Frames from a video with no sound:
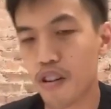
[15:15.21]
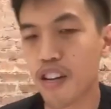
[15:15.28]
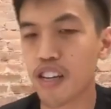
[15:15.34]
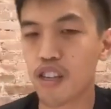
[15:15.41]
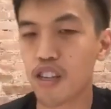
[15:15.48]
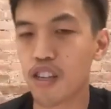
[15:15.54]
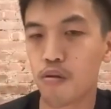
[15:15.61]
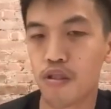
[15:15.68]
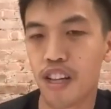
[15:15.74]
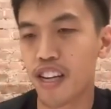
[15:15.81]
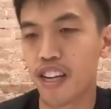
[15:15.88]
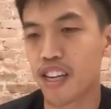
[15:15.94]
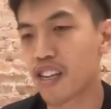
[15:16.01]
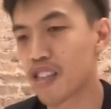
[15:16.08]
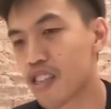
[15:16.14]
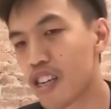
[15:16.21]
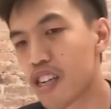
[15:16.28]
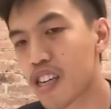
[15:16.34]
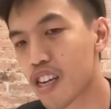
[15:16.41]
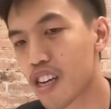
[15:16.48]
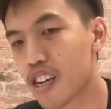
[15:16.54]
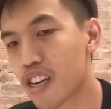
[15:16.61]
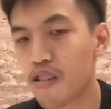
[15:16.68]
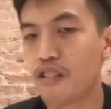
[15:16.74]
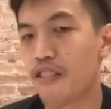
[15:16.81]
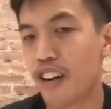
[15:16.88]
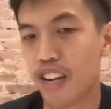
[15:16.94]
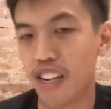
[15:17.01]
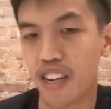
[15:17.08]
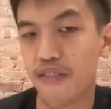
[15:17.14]
or like use like staking, or
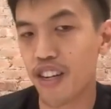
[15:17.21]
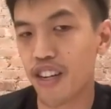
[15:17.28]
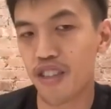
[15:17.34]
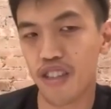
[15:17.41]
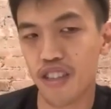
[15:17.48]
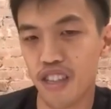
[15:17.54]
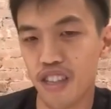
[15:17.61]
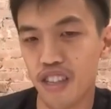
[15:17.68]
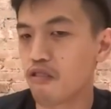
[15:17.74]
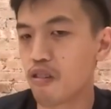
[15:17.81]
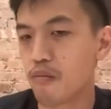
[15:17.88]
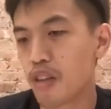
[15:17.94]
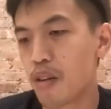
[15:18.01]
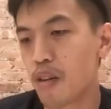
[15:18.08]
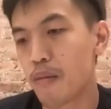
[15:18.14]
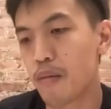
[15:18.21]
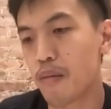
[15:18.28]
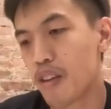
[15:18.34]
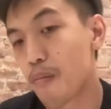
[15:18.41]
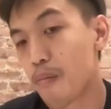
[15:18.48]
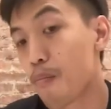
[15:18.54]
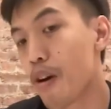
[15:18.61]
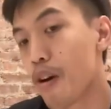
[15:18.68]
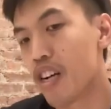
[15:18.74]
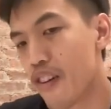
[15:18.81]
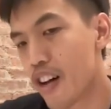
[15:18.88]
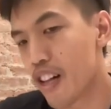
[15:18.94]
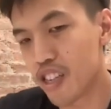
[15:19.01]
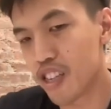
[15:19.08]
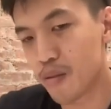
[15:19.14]
right, like eventually there will be maybe like better
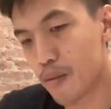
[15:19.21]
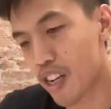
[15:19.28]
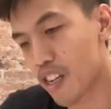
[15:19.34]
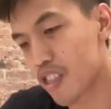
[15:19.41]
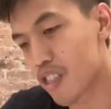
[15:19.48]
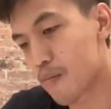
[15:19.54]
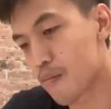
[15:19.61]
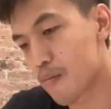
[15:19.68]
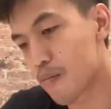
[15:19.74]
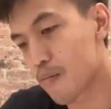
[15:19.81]
validation mechanisms